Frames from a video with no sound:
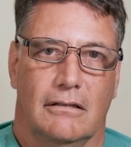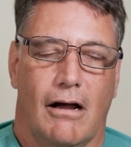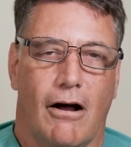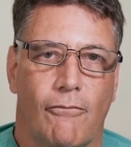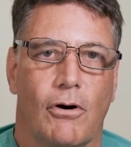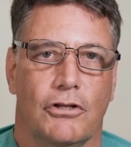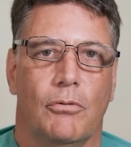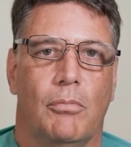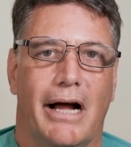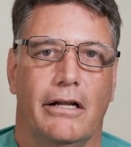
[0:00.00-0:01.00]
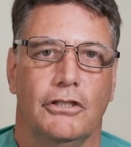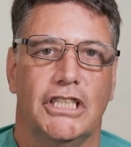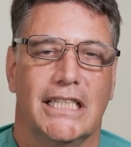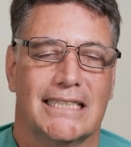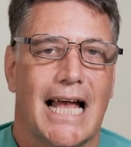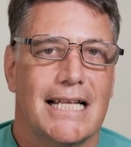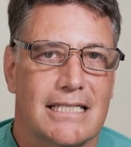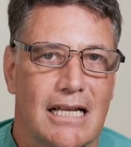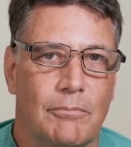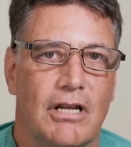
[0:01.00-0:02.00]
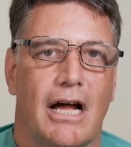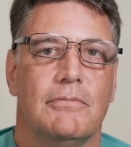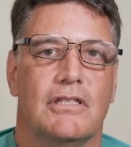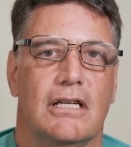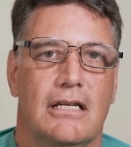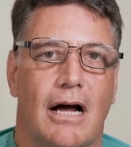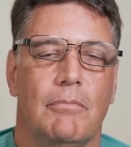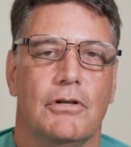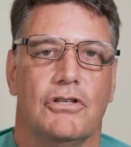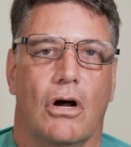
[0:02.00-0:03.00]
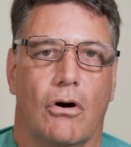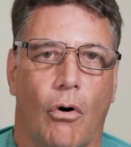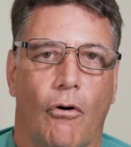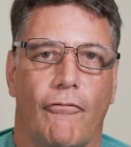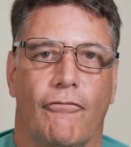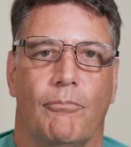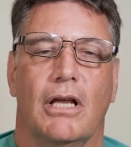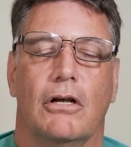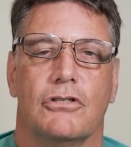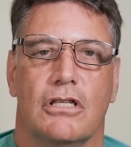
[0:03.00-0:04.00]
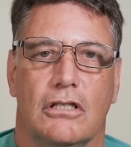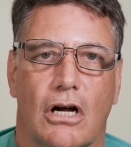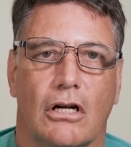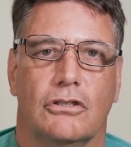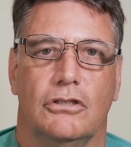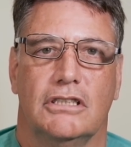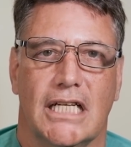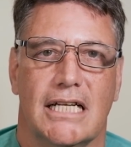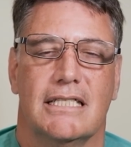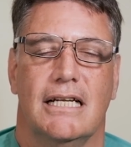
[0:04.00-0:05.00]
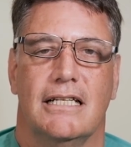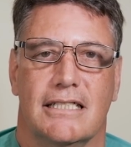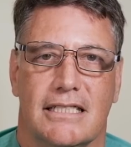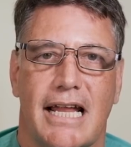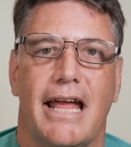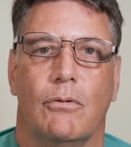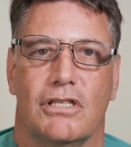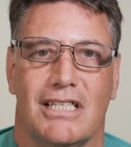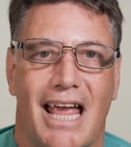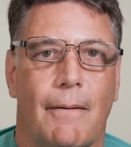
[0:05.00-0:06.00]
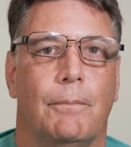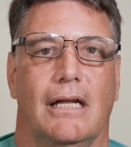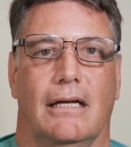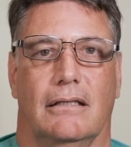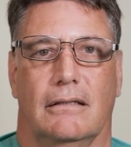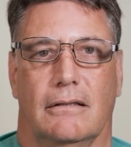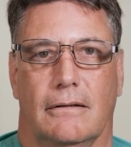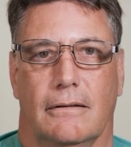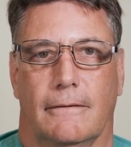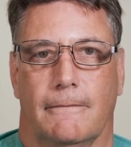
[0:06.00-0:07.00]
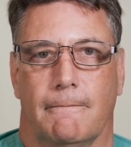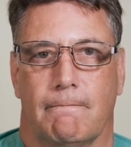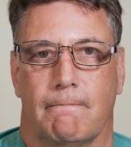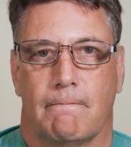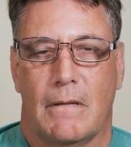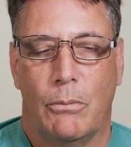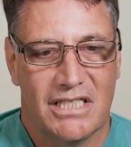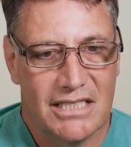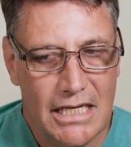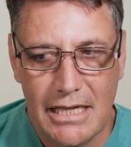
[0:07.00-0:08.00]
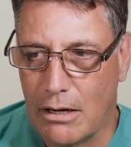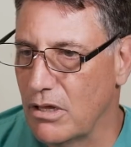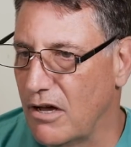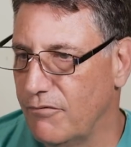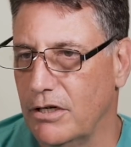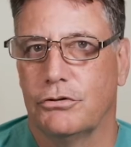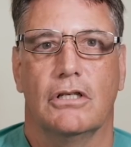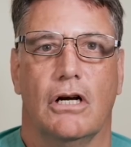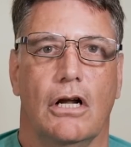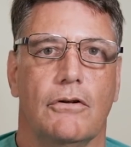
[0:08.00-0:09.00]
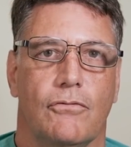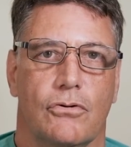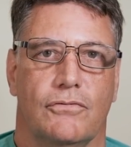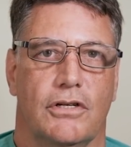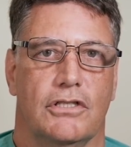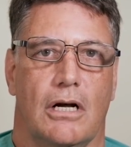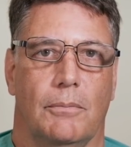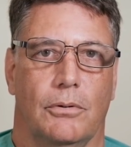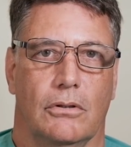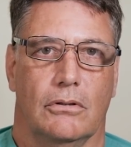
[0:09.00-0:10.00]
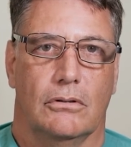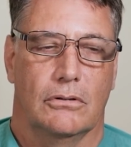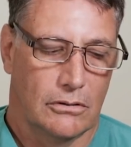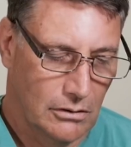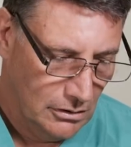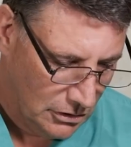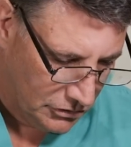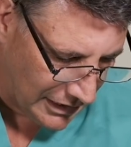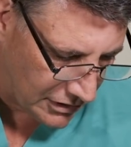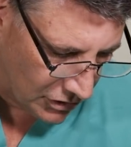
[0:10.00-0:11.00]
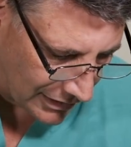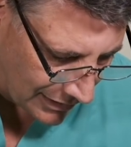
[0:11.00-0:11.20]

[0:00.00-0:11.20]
of what your biology is. Sometimes the numbers are off because the doctor doesn't understand what's happening. And we see that with our veteran carnivores, for example. So let's look